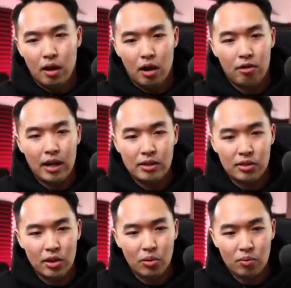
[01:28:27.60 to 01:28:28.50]
All right.
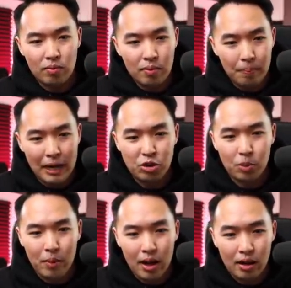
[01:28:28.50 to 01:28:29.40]
So
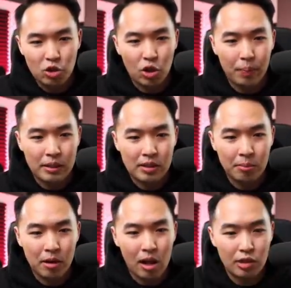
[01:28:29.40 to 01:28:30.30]
Patrick Ma dropping
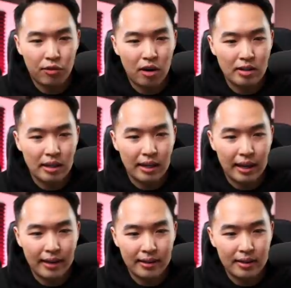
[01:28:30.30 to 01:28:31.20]
some knowledge for us
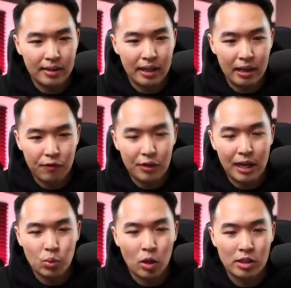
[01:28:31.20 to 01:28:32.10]
again. If you
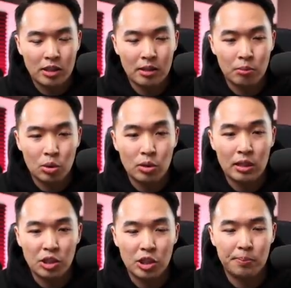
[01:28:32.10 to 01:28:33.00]
guys want some due
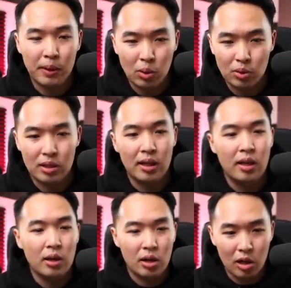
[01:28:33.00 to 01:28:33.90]
diligence post,
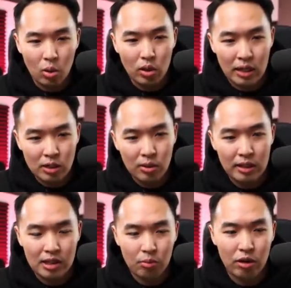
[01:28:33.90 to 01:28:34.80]
go into
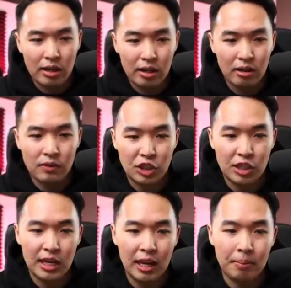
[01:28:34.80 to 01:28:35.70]
the subreddit of
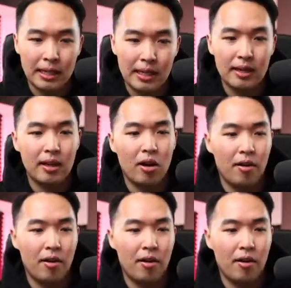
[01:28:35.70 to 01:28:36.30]
GME.